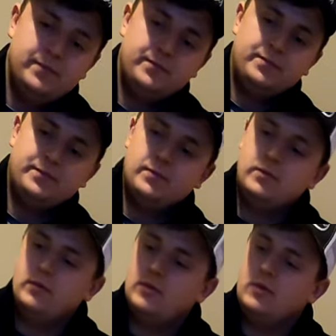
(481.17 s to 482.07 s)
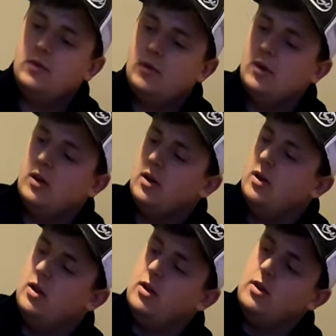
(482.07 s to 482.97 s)

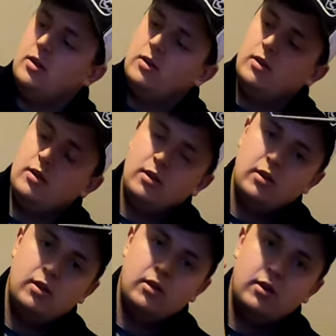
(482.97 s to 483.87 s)
(no one is talking)